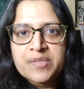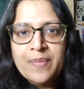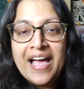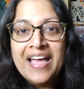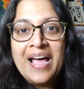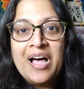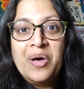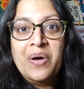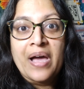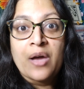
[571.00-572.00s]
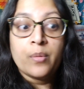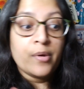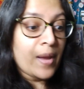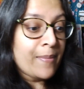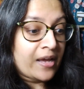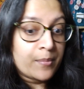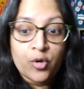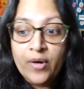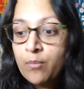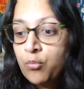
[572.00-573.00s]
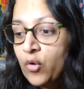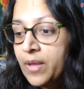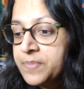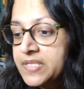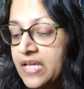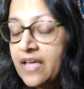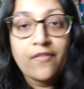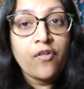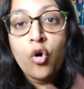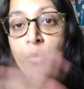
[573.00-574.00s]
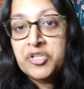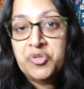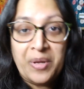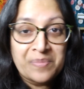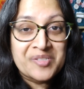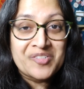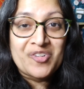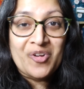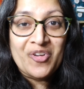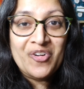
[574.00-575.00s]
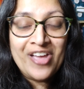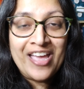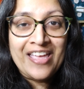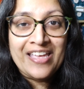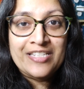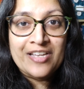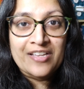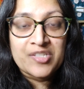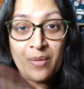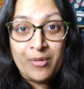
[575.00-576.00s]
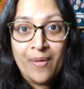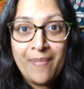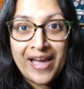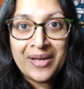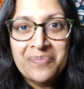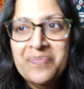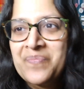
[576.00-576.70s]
spot. I will be right back. I'm going to grab whips. I have a whole bunch of whips to show you, and so I'll be right back.